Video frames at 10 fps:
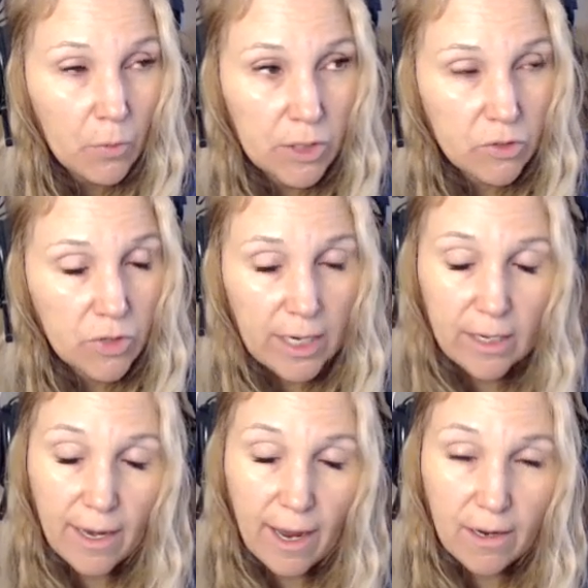
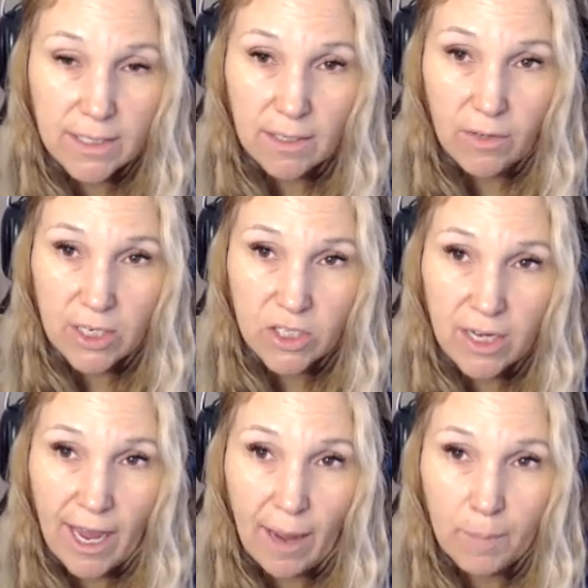restraint and
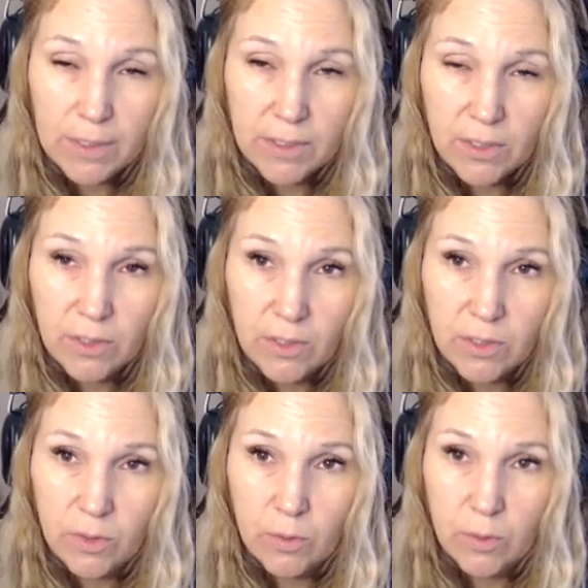isolation happens to the
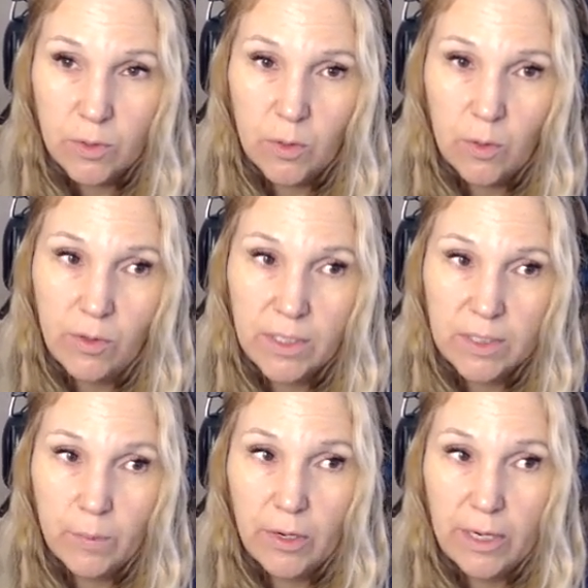students who've
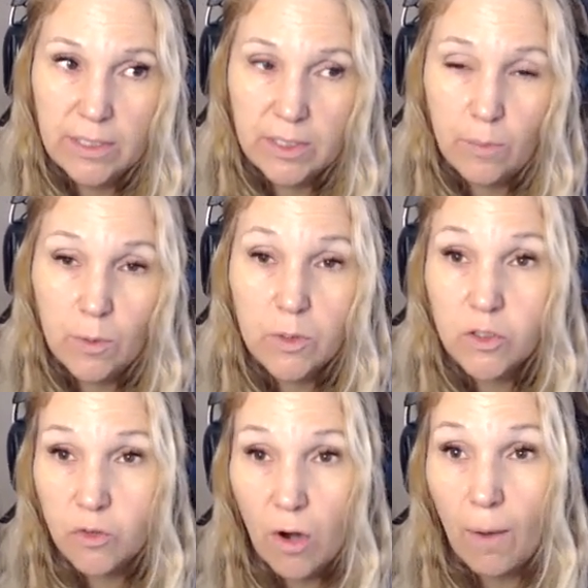experienced the
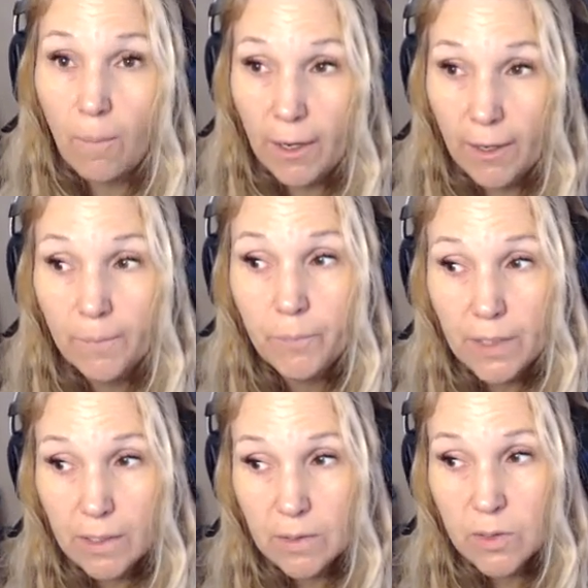most trauma
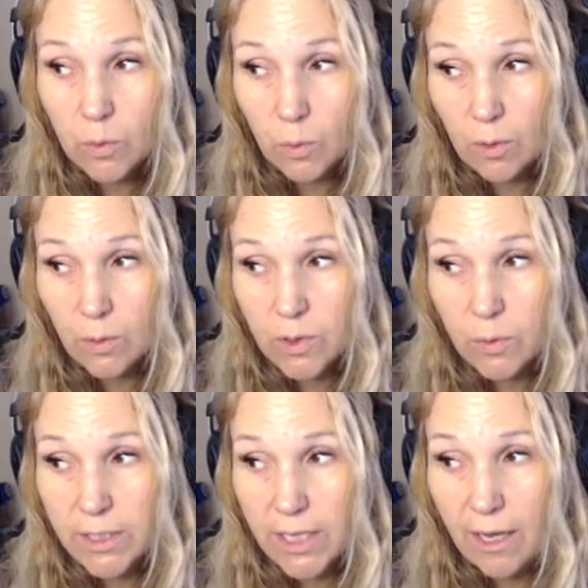in school. So
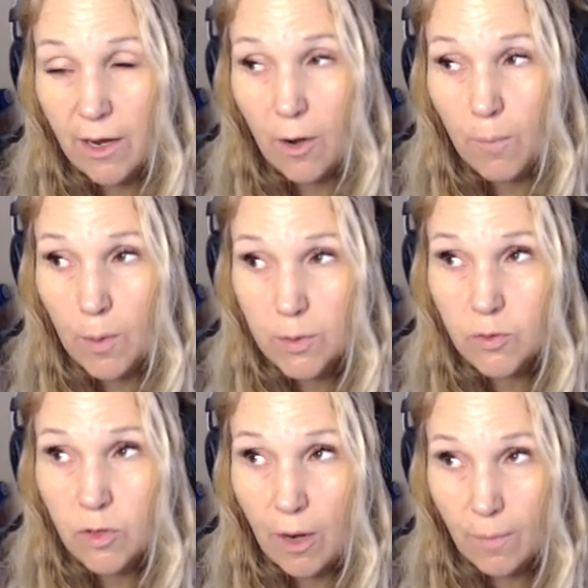we're taking our
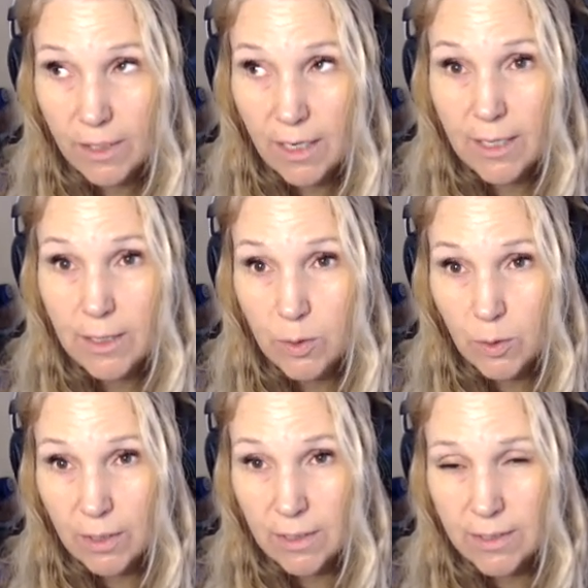most traumatized
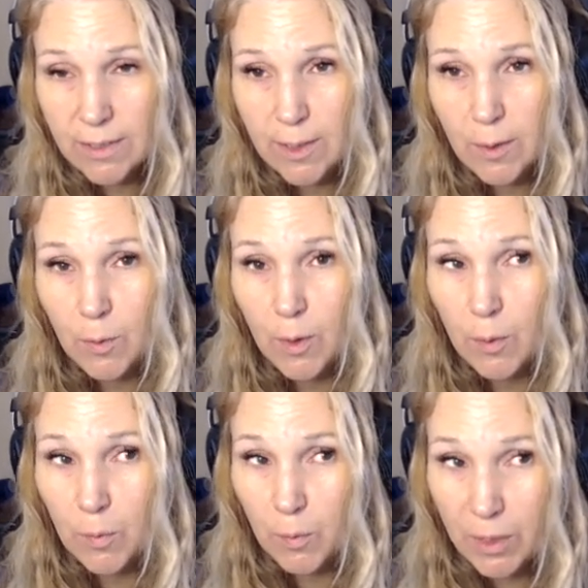students and
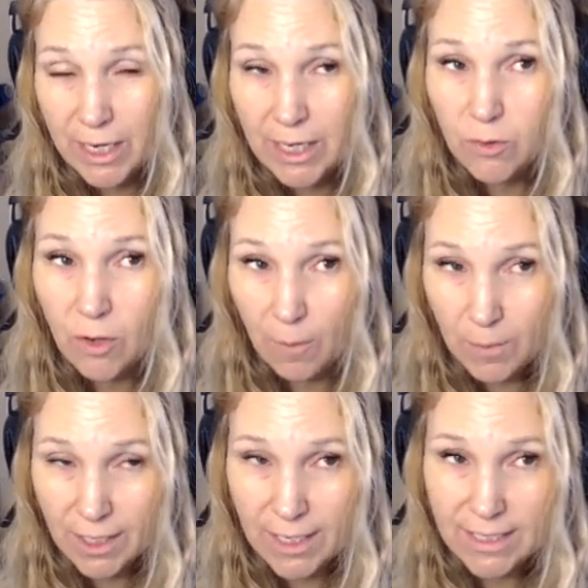we're
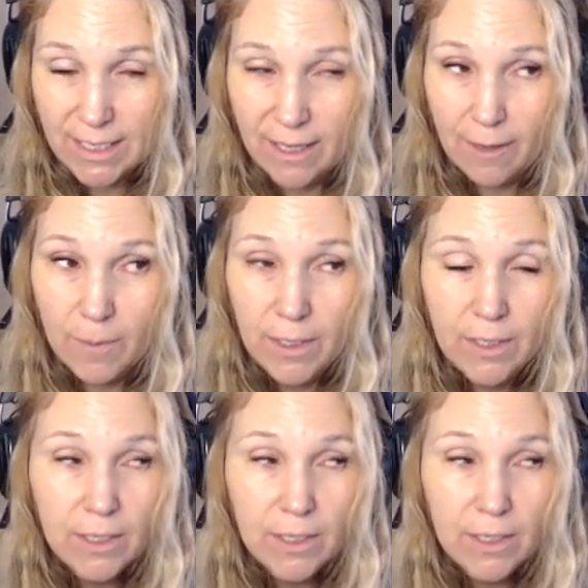re-traumatizing them.